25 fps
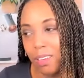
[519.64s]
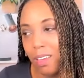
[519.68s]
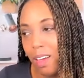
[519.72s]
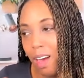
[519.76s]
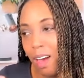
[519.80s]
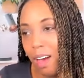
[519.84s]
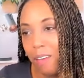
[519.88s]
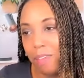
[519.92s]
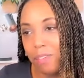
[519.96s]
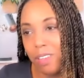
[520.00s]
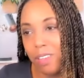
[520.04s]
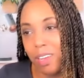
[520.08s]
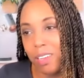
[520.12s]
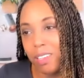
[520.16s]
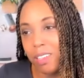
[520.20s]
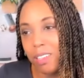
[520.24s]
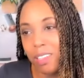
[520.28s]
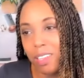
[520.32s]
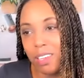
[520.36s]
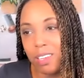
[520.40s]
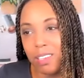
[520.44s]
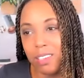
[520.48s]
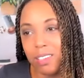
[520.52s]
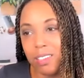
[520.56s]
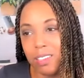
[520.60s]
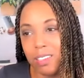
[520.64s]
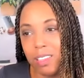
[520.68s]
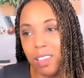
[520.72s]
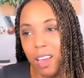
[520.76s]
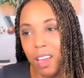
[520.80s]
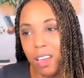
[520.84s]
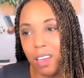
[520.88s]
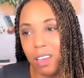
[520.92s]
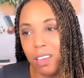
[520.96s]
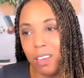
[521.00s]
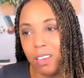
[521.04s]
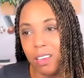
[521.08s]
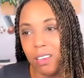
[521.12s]
I've done things
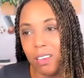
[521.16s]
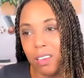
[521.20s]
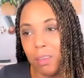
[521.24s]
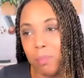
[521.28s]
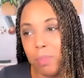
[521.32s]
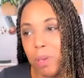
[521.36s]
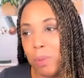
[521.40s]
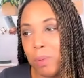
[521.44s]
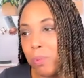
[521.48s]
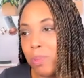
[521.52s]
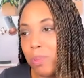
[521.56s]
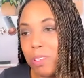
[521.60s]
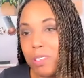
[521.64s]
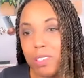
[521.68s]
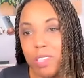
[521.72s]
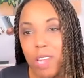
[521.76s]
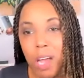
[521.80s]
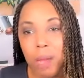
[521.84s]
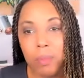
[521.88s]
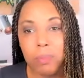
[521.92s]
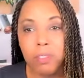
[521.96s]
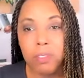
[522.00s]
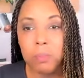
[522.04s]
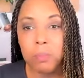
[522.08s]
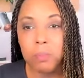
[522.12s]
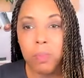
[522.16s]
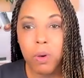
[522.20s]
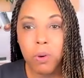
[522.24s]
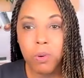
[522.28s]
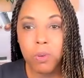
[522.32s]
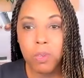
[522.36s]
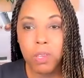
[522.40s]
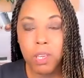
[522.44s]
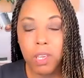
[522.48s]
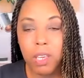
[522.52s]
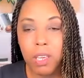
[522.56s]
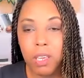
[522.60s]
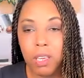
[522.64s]
like get people to stop
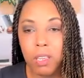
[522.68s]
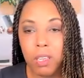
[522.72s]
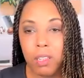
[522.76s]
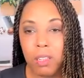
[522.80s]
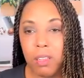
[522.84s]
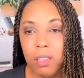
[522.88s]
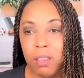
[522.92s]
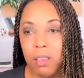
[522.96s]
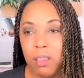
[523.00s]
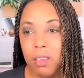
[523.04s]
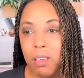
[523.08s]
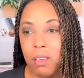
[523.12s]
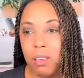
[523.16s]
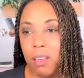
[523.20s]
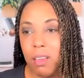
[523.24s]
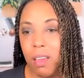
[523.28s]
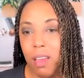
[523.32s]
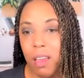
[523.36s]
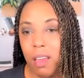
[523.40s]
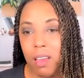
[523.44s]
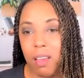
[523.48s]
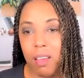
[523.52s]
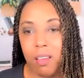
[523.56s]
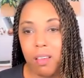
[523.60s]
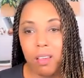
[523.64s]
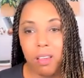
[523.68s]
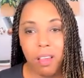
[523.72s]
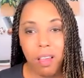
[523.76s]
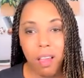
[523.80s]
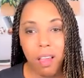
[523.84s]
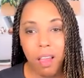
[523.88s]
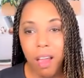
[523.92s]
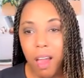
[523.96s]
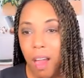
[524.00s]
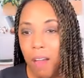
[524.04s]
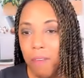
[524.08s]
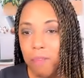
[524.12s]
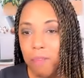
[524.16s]
smoking,
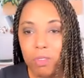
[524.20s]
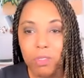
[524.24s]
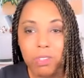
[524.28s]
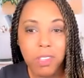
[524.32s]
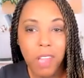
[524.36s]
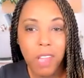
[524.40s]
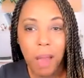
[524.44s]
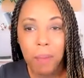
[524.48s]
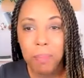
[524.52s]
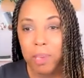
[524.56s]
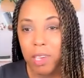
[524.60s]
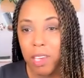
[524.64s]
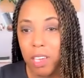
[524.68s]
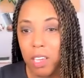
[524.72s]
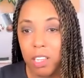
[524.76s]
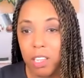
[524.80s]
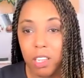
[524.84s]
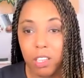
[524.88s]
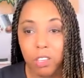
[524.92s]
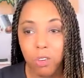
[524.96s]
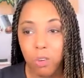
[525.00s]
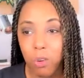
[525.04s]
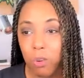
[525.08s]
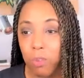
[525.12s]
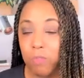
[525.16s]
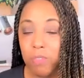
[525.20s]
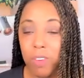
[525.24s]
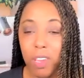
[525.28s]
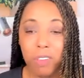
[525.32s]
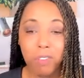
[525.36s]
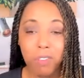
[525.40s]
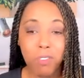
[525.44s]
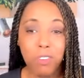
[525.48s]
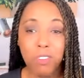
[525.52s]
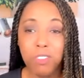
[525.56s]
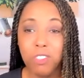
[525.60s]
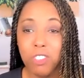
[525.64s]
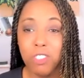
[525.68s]
have you stop eating your
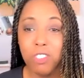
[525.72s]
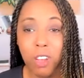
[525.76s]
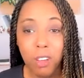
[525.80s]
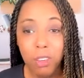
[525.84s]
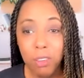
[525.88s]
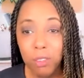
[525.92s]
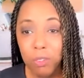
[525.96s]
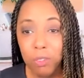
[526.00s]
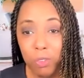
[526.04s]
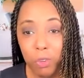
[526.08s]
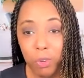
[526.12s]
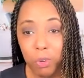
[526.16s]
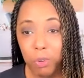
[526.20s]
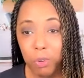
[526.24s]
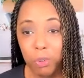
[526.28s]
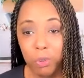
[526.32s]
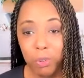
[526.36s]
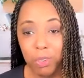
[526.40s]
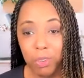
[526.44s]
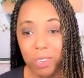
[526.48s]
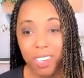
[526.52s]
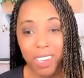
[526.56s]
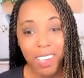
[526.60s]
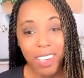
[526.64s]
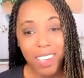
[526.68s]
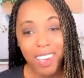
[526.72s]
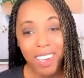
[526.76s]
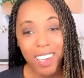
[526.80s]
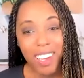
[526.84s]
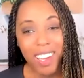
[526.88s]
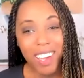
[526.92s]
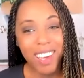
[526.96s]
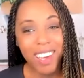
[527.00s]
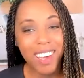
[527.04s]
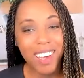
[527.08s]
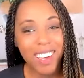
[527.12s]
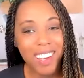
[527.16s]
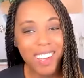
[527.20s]
favorite junk food.
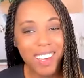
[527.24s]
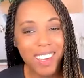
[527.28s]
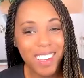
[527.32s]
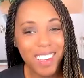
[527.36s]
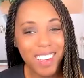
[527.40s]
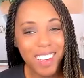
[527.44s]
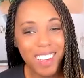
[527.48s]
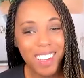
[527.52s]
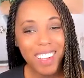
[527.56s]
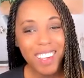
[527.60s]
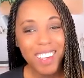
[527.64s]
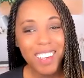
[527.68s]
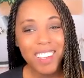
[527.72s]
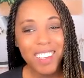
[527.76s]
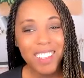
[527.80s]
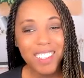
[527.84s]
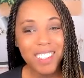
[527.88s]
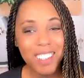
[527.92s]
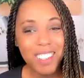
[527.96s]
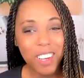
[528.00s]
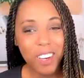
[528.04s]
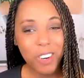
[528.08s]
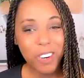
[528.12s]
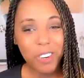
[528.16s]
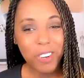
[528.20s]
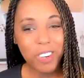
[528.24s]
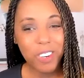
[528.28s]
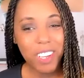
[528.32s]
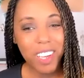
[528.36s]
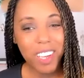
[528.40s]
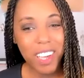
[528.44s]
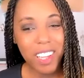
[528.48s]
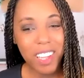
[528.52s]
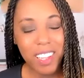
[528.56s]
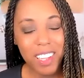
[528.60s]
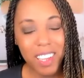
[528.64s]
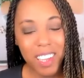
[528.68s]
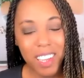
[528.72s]
So
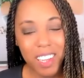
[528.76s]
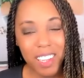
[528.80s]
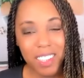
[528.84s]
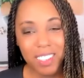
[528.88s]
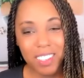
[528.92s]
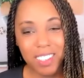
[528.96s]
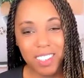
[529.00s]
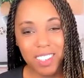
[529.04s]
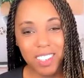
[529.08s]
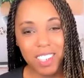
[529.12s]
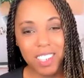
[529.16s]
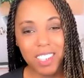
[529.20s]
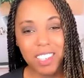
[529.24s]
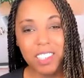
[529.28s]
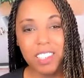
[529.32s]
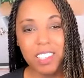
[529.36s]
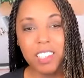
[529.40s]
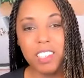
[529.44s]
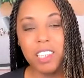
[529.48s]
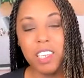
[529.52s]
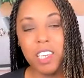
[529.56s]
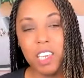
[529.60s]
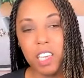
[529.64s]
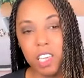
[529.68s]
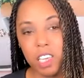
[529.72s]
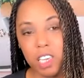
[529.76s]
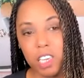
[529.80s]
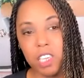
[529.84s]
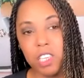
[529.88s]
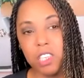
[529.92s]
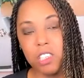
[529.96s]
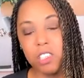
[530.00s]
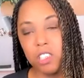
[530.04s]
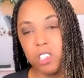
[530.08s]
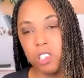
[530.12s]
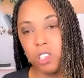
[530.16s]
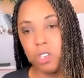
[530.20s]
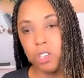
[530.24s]
it's just an
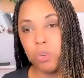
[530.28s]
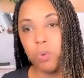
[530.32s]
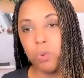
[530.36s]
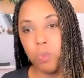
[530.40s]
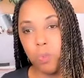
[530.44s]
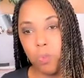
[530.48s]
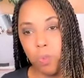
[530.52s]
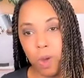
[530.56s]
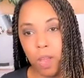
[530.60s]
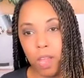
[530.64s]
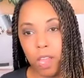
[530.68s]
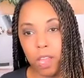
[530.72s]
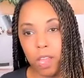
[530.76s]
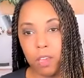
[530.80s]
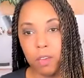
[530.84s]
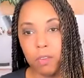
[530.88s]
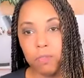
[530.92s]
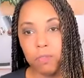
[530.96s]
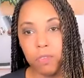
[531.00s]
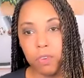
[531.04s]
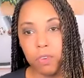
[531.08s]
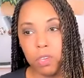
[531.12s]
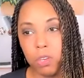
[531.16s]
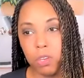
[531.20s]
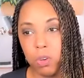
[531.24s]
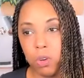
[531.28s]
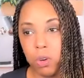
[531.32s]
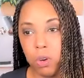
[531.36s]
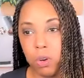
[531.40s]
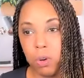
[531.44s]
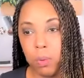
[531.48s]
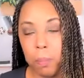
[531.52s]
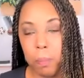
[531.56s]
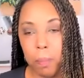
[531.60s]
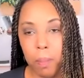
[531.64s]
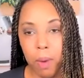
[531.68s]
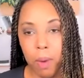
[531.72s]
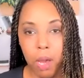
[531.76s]
easier way for
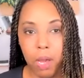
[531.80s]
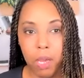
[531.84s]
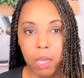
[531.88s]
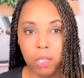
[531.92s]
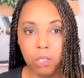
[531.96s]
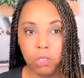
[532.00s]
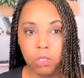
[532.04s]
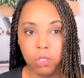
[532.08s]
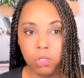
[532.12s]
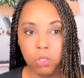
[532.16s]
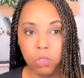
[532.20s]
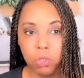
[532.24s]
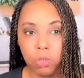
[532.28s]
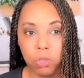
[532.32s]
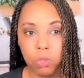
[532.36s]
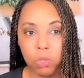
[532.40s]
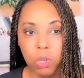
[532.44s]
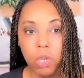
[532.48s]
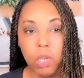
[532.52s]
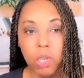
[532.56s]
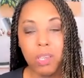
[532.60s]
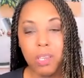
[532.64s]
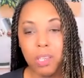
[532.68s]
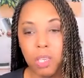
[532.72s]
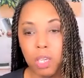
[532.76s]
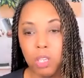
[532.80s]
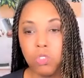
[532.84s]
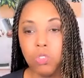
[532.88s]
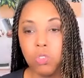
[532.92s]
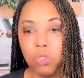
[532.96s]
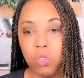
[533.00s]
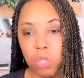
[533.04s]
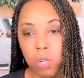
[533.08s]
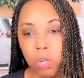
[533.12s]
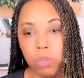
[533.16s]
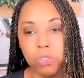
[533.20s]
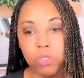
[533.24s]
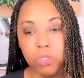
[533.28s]
your mind to get you
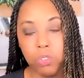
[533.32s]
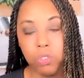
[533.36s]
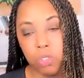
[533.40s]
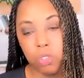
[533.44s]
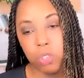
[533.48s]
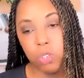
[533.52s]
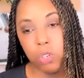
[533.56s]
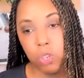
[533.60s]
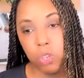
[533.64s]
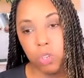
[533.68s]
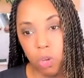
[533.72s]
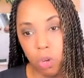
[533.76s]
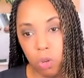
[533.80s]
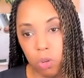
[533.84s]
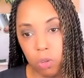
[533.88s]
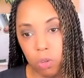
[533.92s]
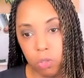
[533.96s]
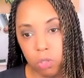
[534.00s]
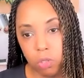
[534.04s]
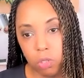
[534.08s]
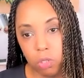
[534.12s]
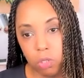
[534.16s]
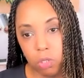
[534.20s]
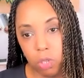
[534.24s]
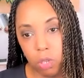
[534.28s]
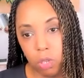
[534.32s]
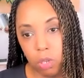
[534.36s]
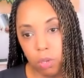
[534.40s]
closer to your goals.